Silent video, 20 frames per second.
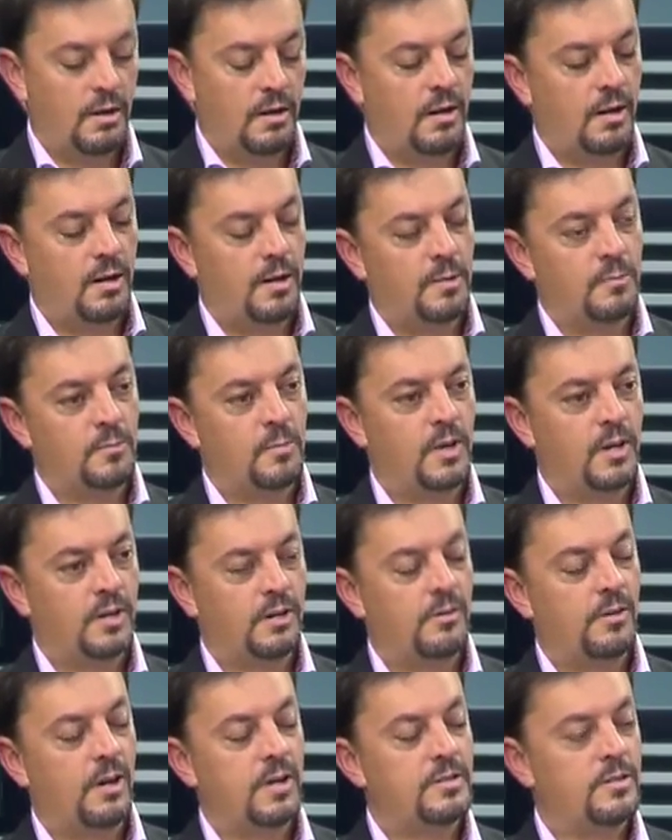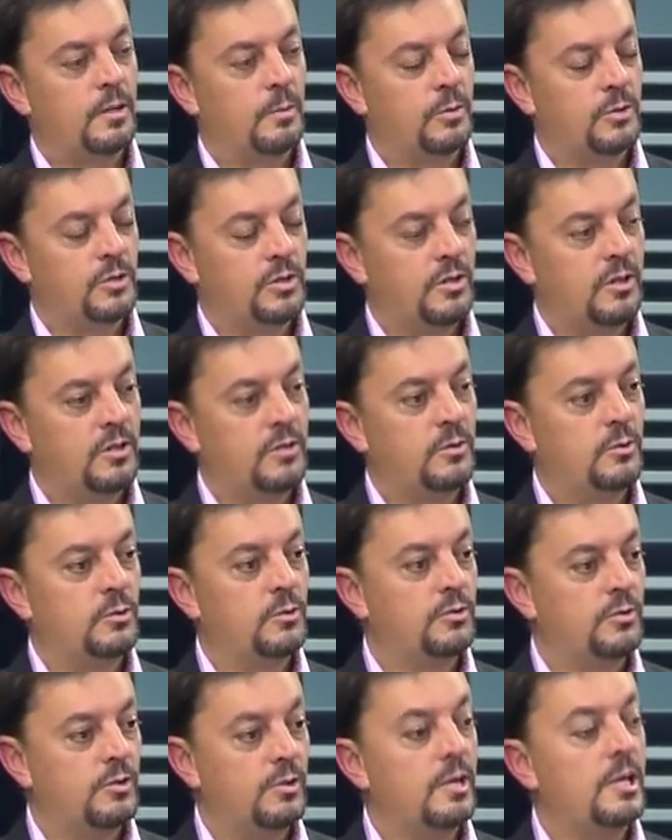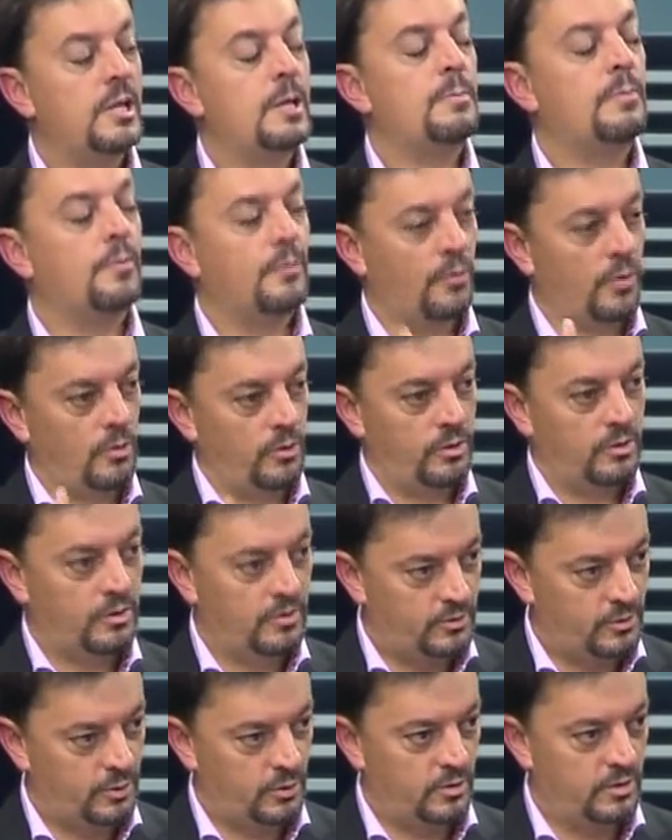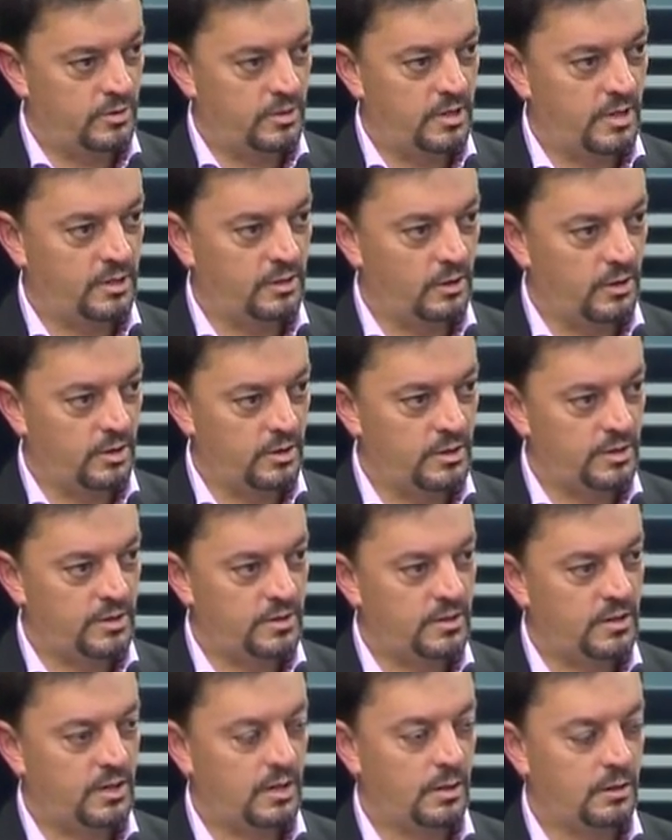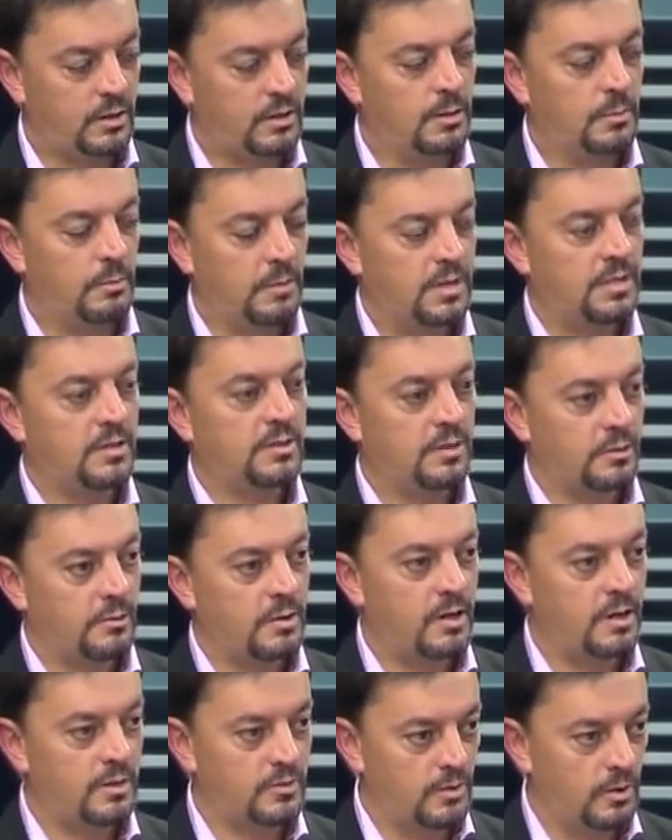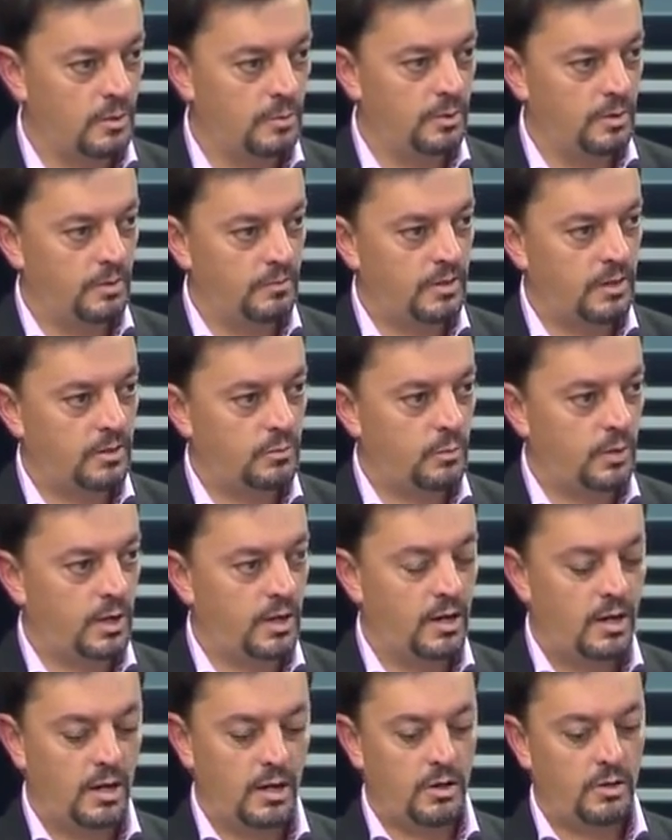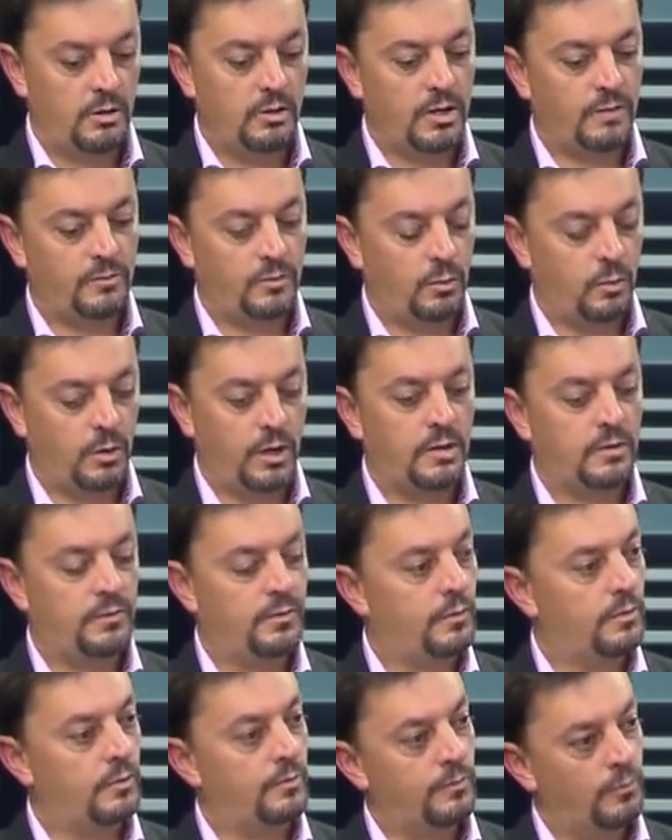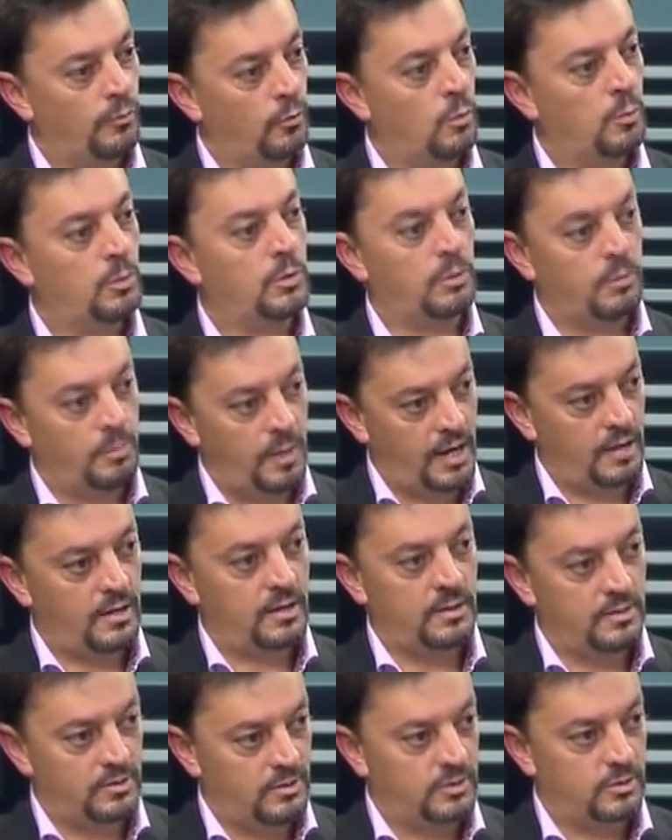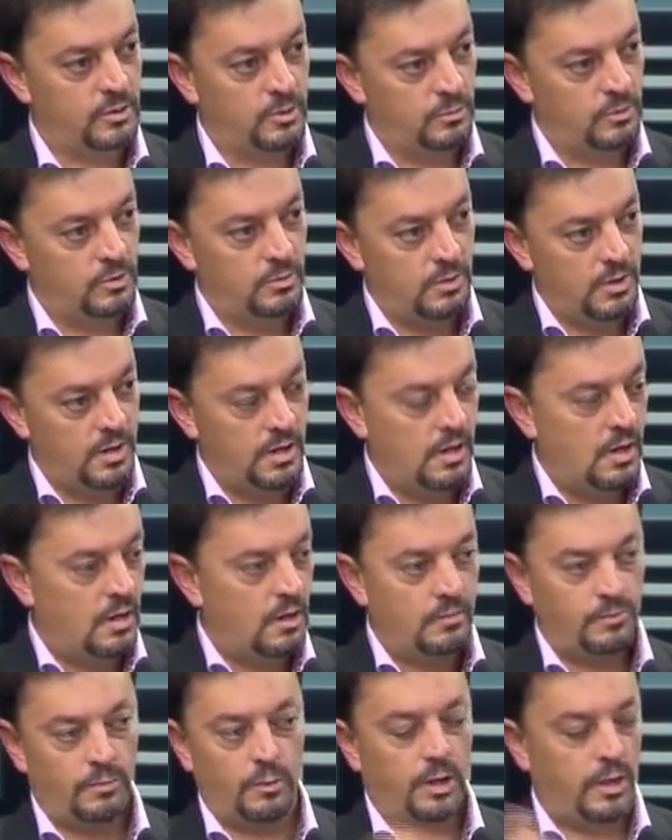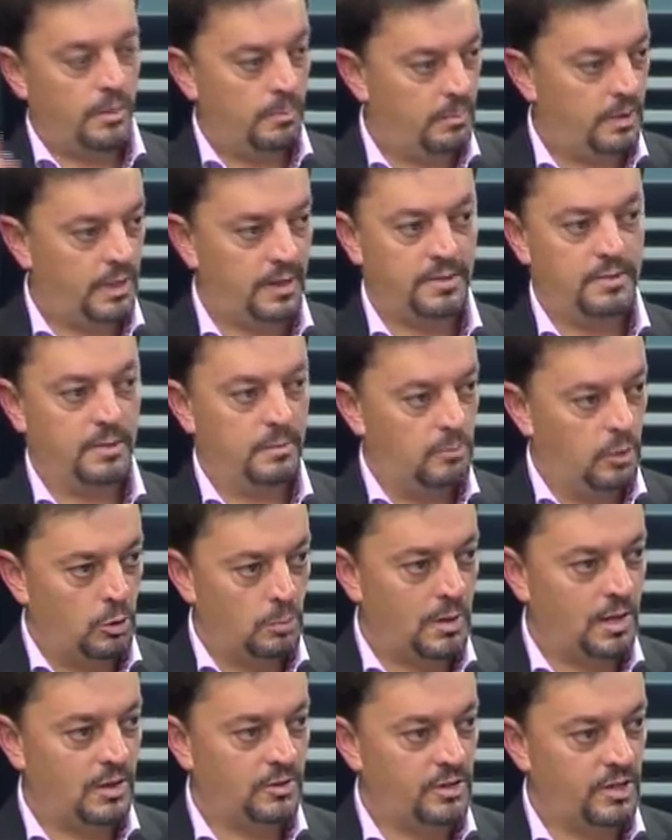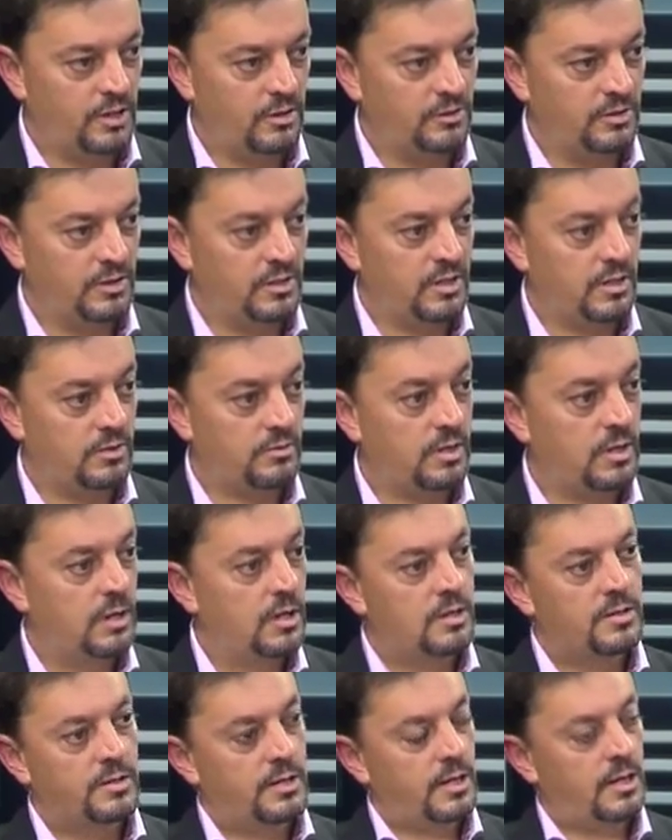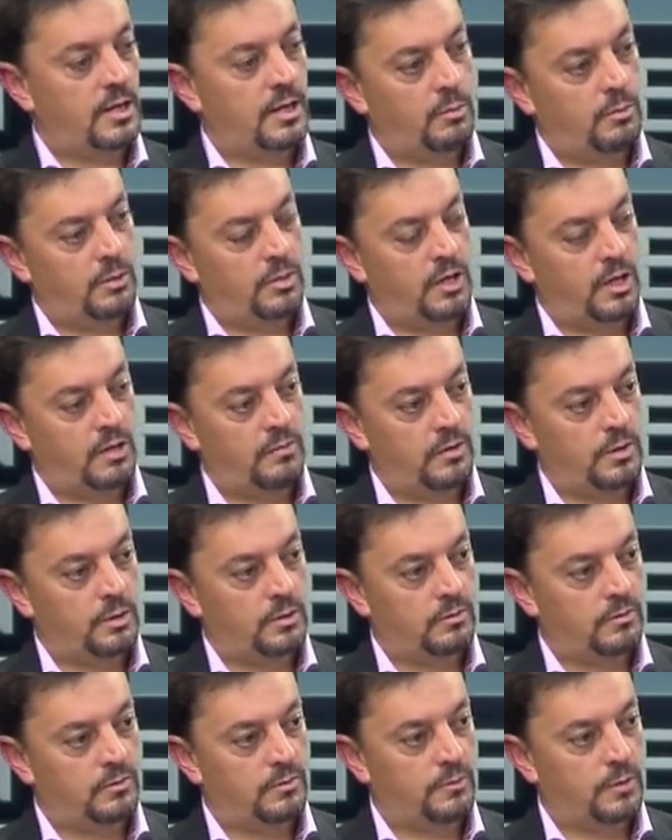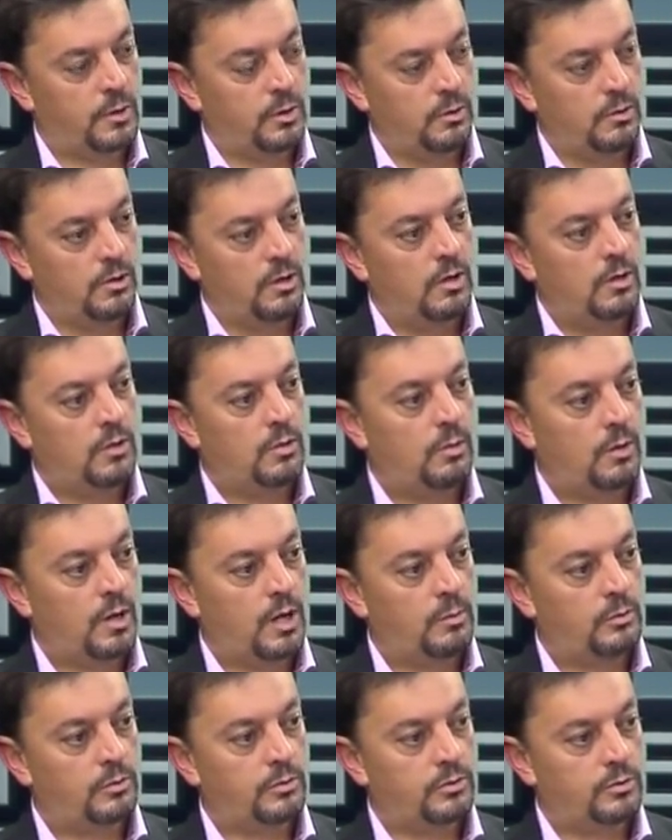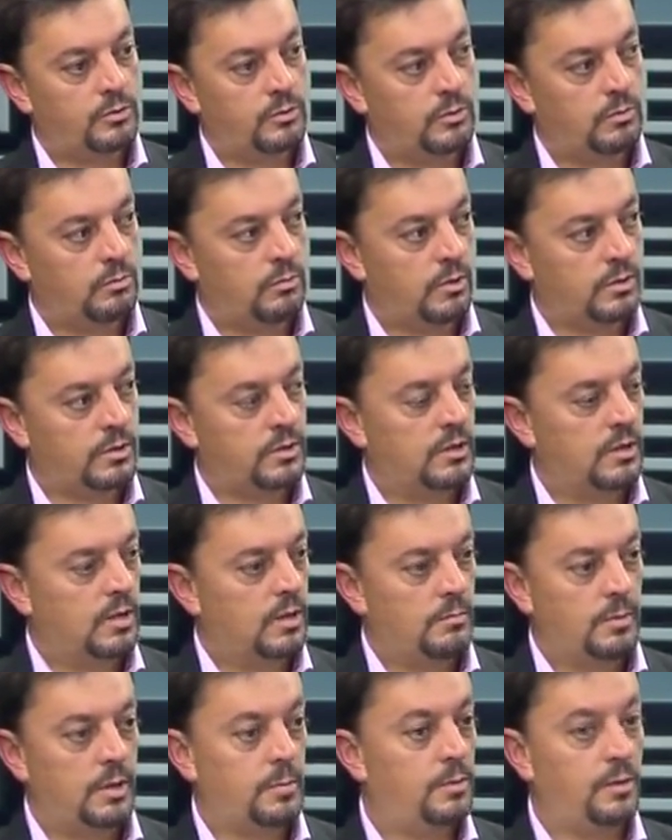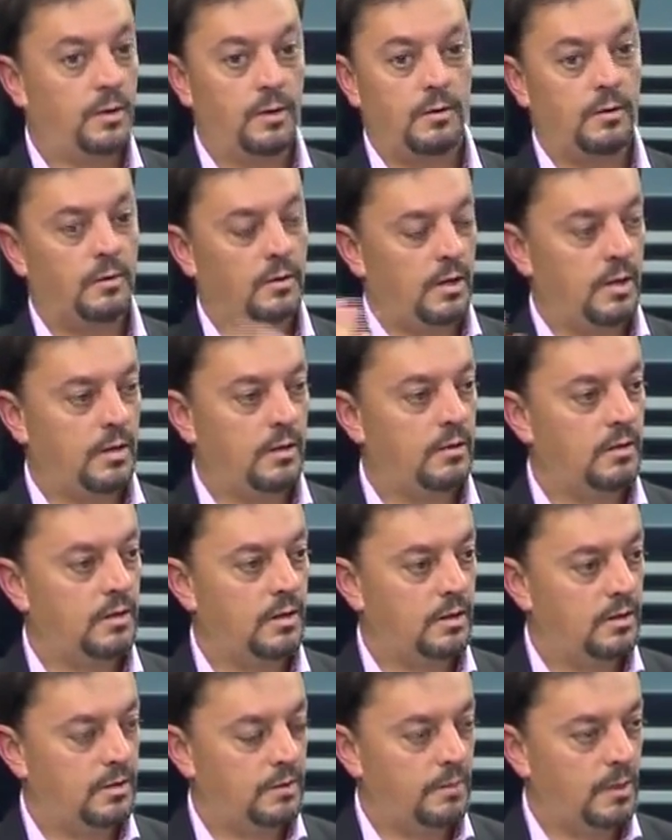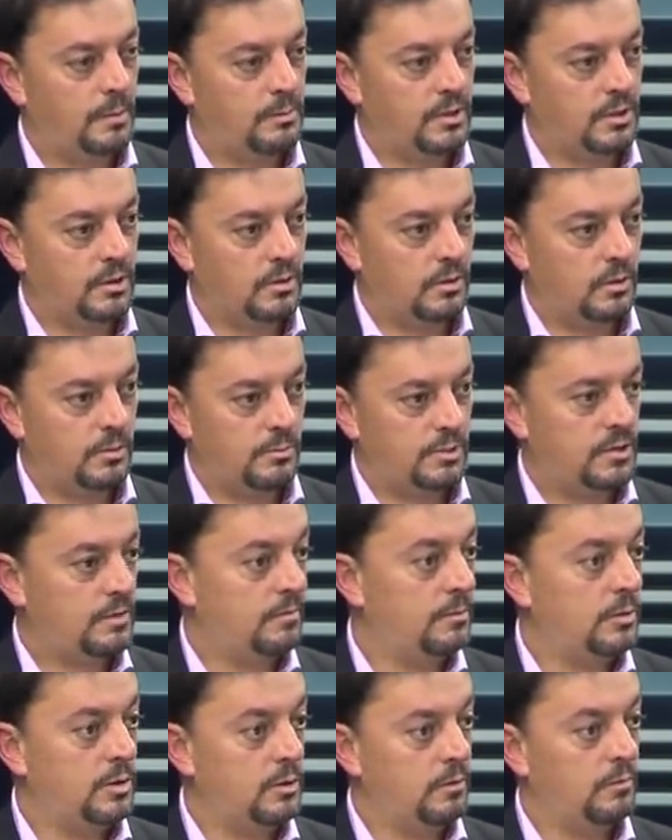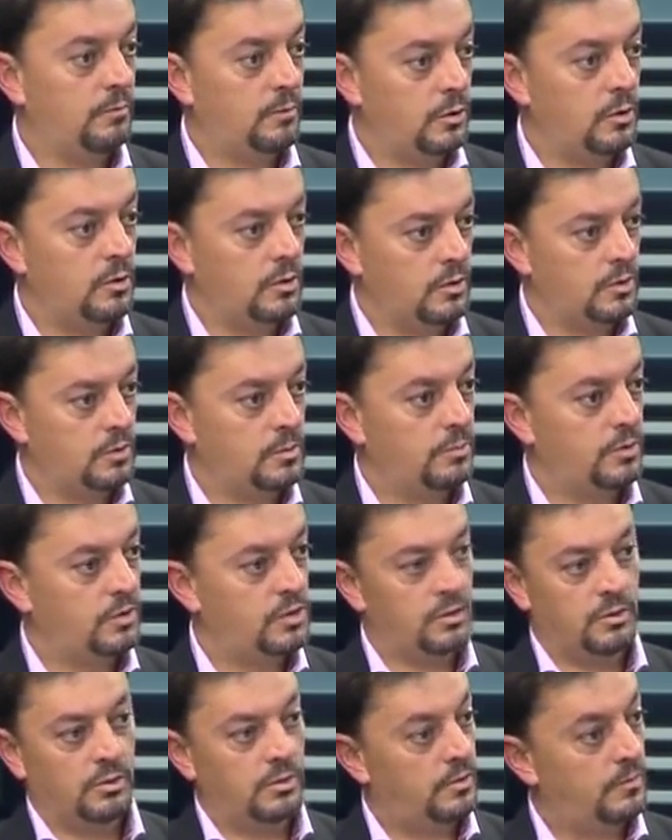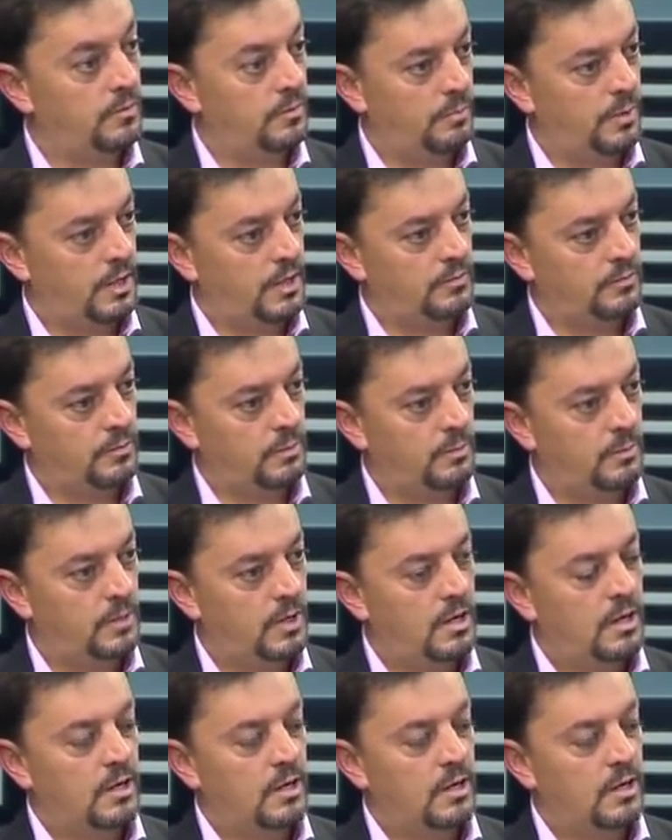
it creates the opportunity to leapfrog certain technologies. And I think M-Pesa is a great example of that, where you don't have to wait for a formal banking system to be fully in place and mobile channels, etc. Suddenly, with the advent of the phone, you are able to do what people in developed economies have been doing for years, but just on a different platform.